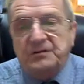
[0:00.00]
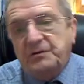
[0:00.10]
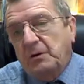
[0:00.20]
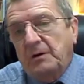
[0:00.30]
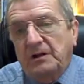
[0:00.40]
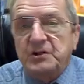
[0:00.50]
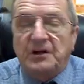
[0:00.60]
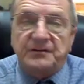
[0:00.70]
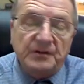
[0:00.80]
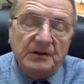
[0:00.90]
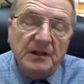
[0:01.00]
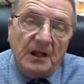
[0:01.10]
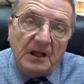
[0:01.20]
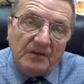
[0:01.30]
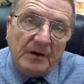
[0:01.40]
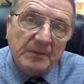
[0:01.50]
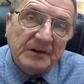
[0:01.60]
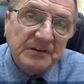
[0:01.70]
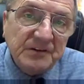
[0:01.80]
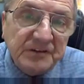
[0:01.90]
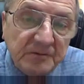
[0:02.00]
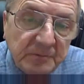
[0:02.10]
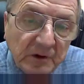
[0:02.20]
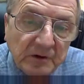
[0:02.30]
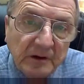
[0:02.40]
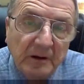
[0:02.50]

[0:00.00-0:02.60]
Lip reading: you're still adjusting. If I'm an existing